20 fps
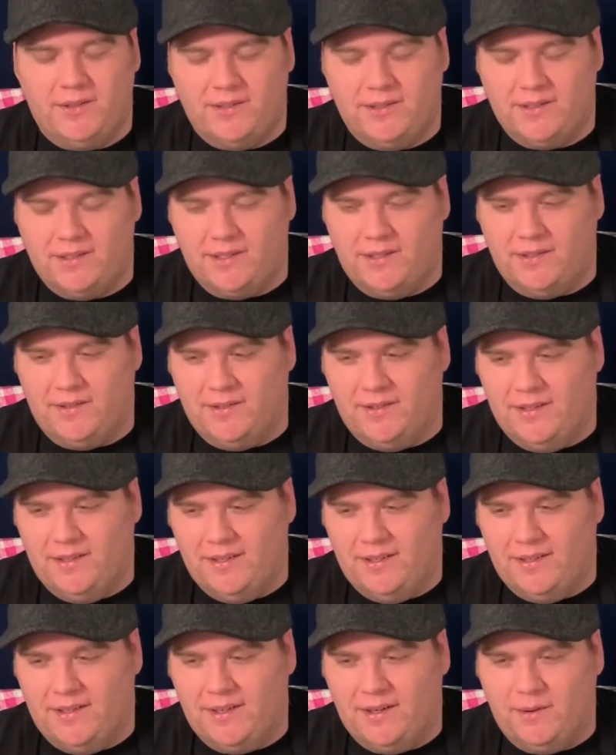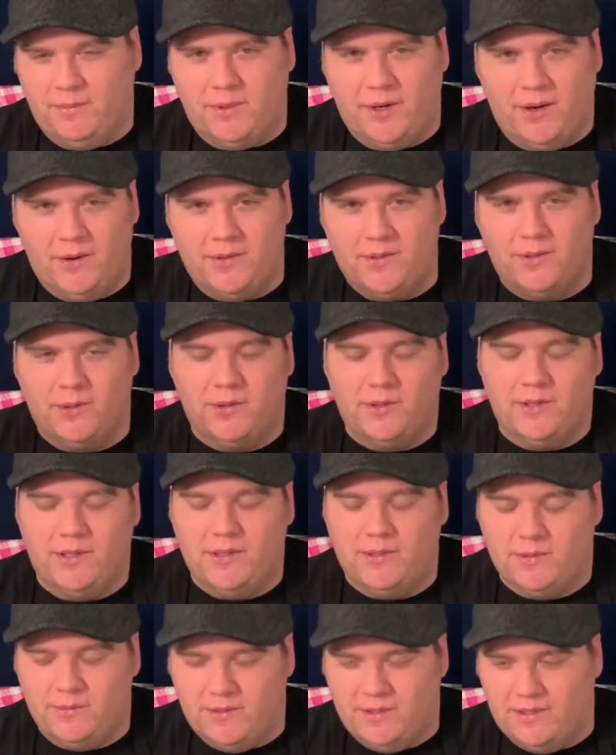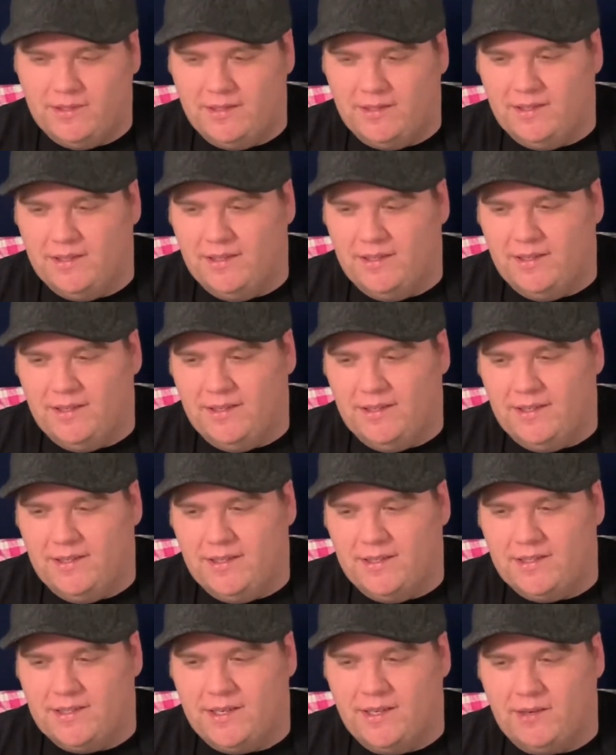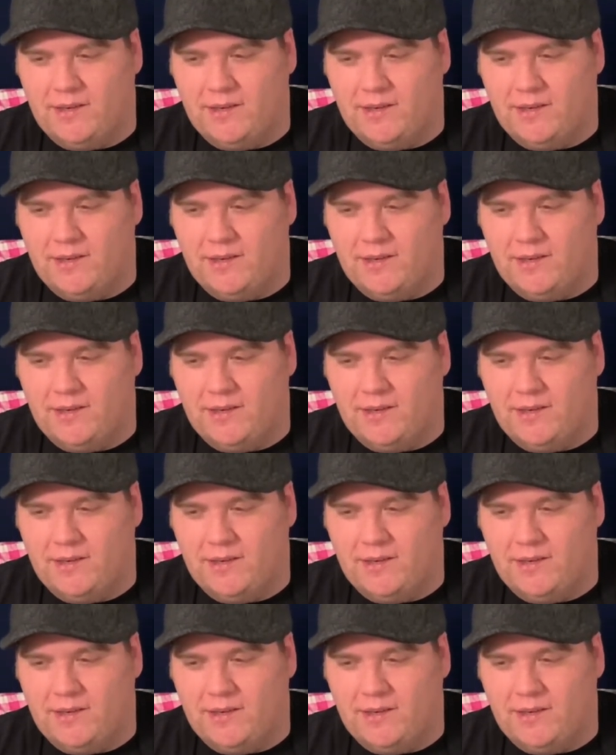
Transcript: So hope y'all enjoy this one and stick